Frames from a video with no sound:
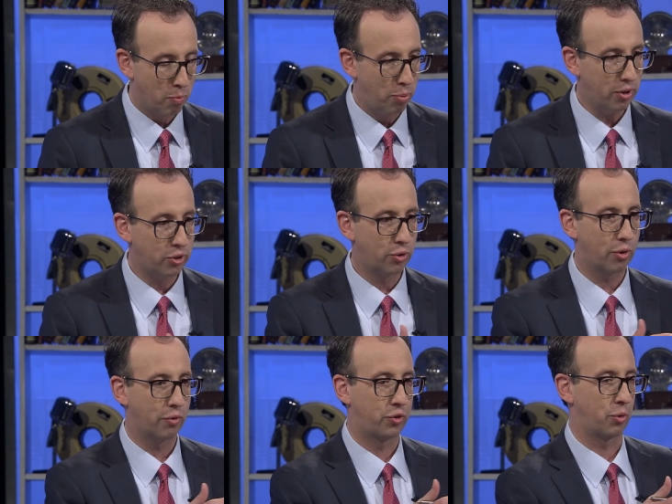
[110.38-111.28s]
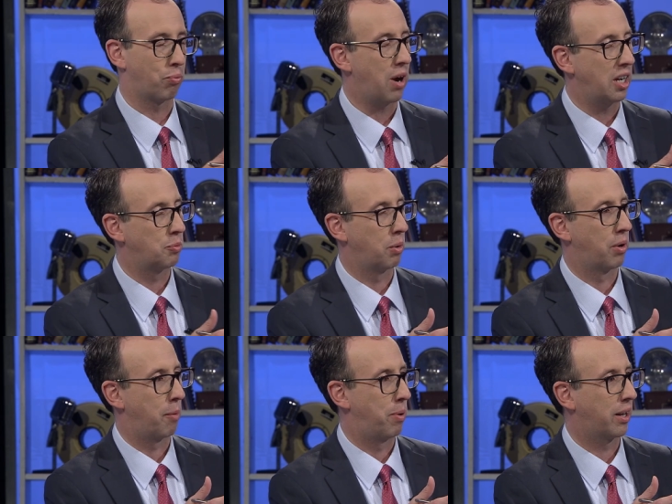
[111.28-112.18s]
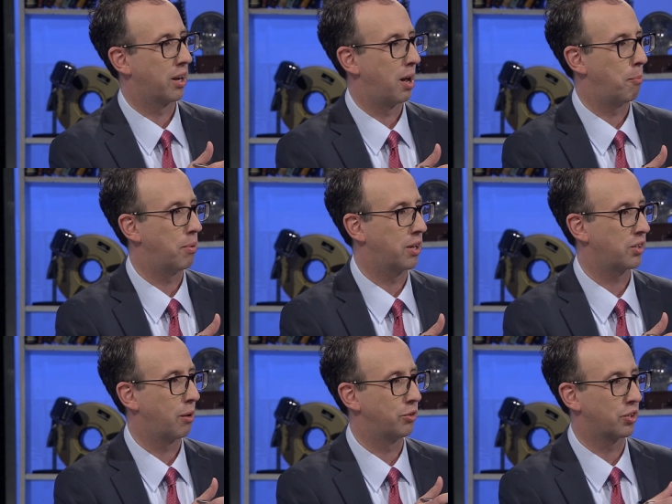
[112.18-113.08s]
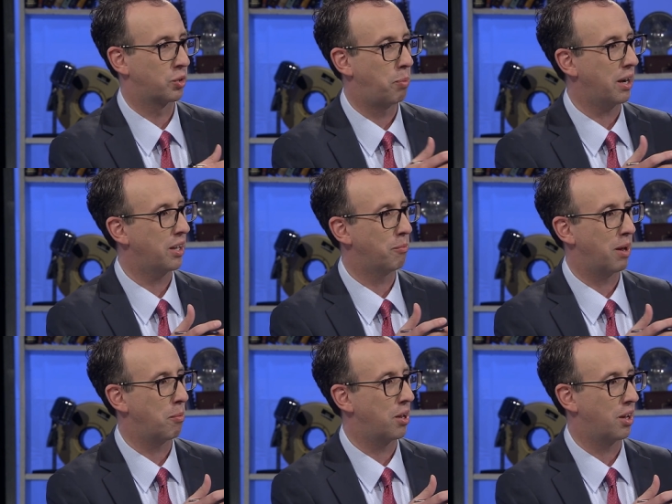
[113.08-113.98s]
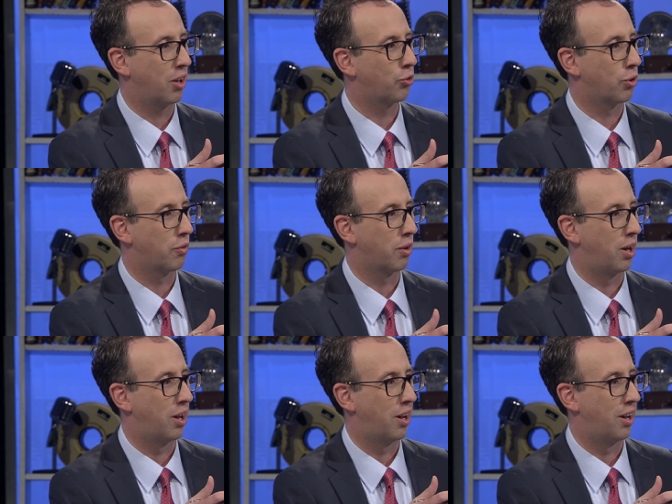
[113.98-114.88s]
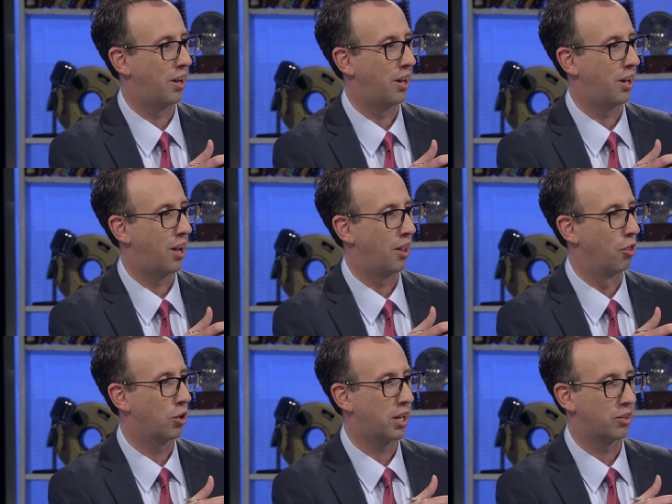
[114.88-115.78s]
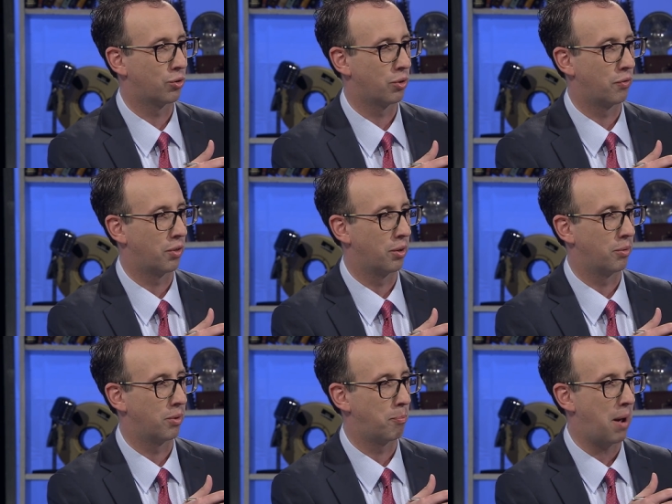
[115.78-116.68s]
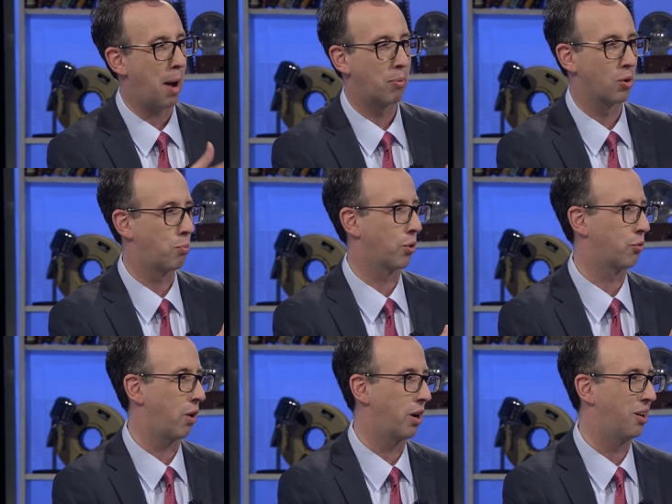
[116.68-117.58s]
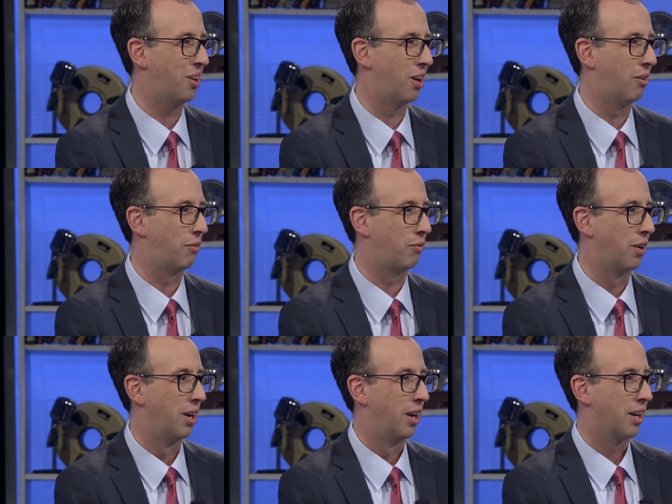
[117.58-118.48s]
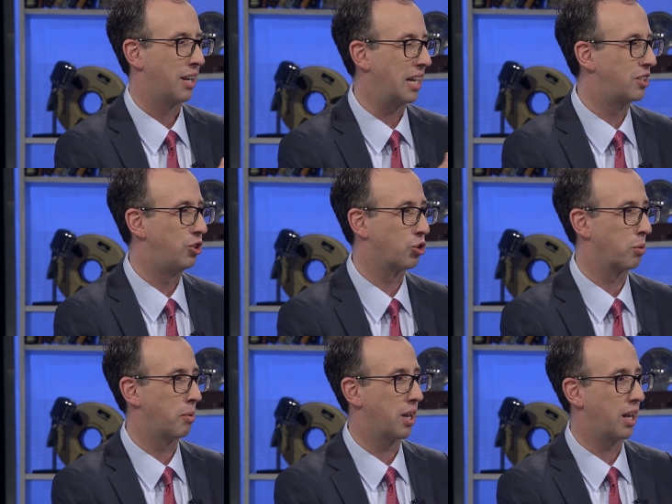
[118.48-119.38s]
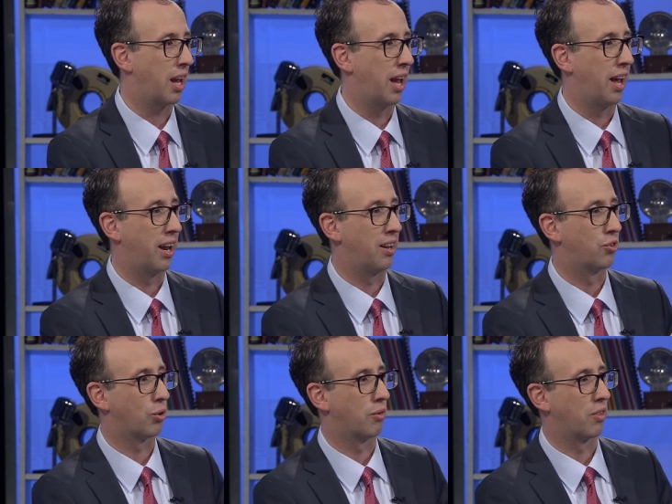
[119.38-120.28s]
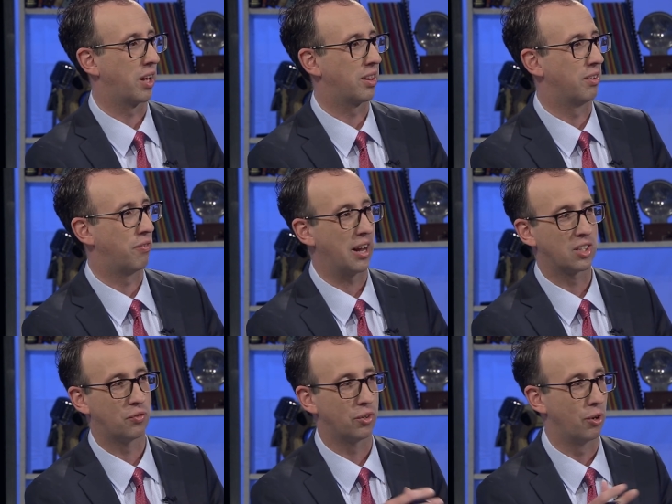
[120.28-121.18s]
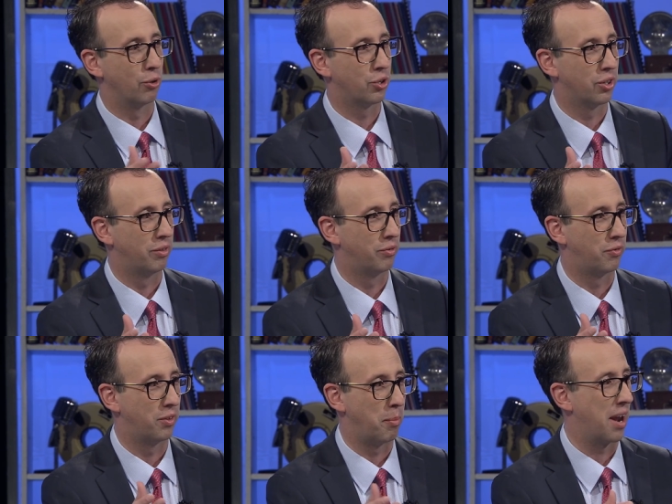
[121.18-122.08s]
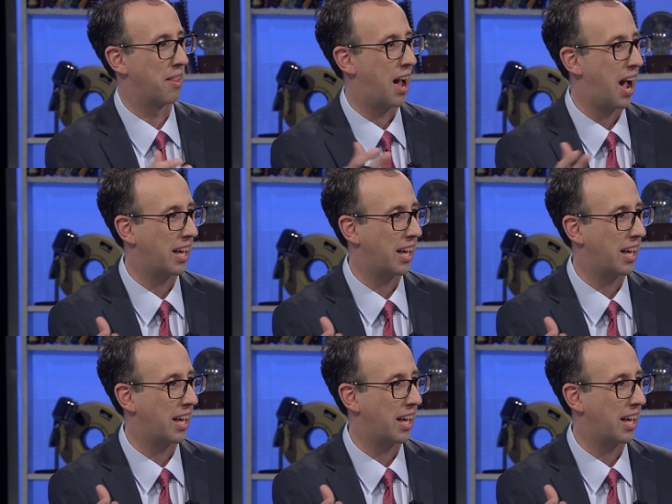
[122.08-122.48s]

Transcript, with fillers: book sort of surprised me when I picked it up because I was expecting maybe a sort of a, a, a look at sort of the, the popular portrayal of. Nazi Germany and sort of like the fanciful notion of the man in the high